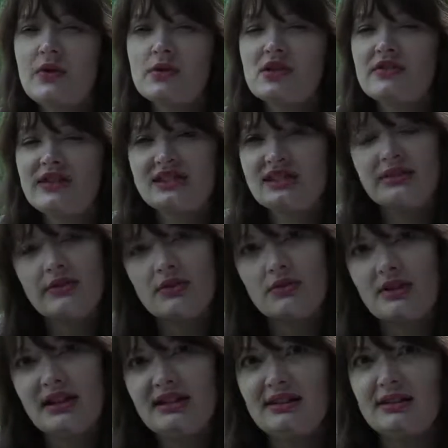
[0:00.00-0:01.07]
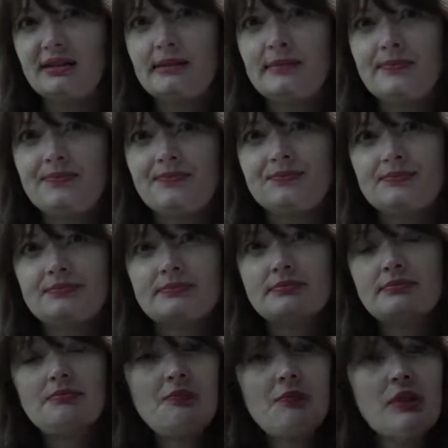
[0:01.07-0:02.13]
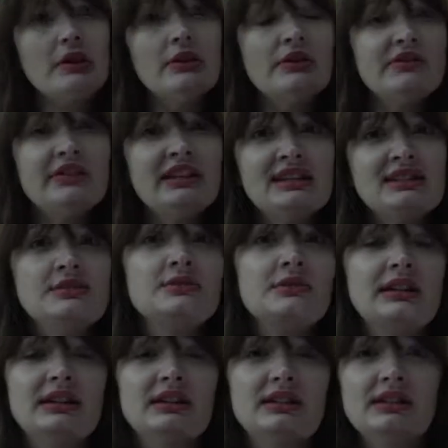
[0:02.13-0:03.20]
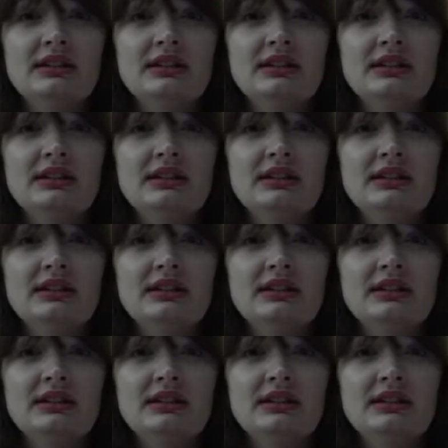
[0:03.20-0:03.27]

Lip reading: a lot of it isn't even real. A lot of it isn't real.